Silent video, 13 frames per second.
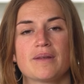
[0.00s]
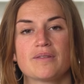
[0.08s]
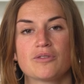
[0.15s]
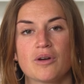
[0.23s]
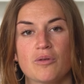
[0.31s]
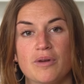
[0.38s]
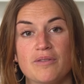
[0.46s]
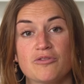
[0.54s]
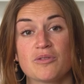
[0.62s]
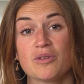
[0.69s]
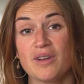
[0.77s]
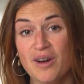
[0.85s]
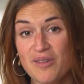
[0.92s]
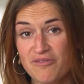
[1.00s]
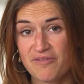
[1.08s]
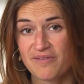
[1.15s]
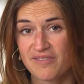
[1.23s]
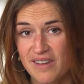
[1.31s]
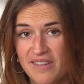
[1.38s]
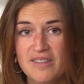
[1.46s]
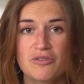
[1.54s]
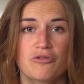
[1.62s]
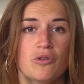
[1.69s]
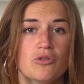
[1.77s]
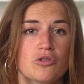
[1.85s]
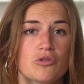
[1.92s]
So if you love taking
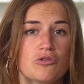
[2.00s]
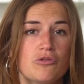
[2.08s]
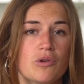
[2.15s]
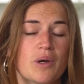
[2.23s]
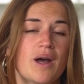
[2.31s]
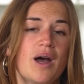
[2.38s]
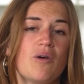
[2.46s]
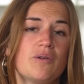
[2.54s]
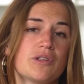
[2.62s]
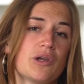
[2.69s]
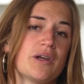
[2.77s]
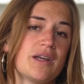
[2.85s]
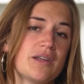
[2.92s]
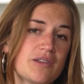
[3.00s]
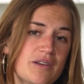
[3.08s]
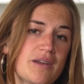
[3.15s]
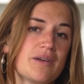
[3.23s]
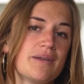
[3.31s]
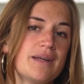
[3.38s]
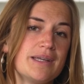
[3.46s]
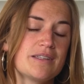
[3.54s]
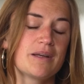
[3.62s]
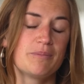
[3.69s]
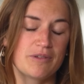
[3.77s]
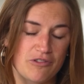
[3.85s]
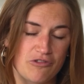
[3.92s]
photos for hours on end, that's
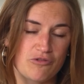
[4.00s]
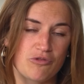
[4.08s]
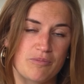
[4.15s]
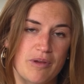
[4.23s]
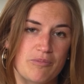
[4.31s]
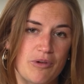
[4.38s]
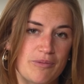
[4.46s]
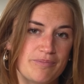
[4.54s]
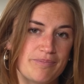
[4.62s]
something to remember.